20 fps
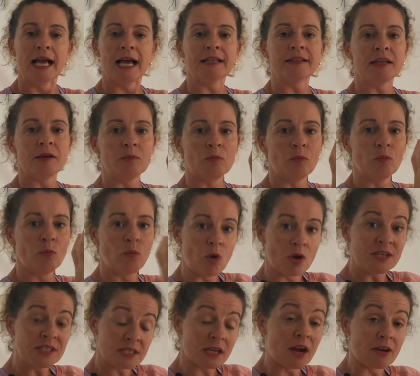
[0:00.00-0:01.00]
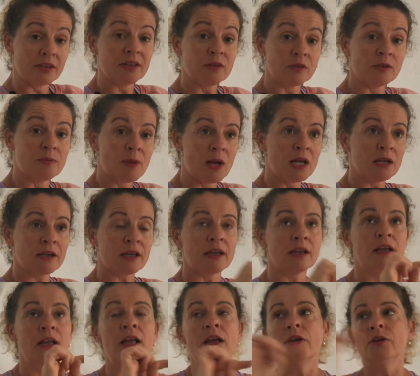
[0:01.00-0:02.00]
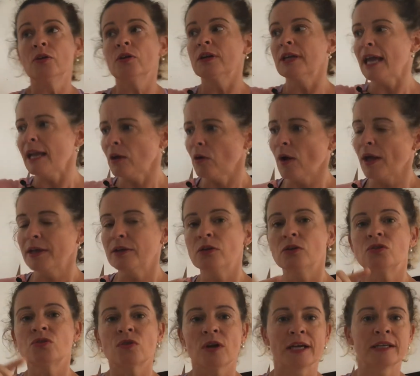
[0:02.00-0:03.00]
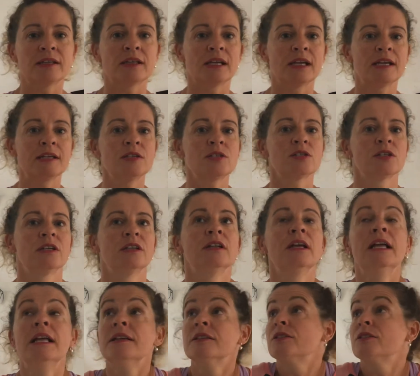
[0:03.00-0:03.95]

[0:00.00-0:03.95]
and then what is currently on the market, you can get quite a good triangulation.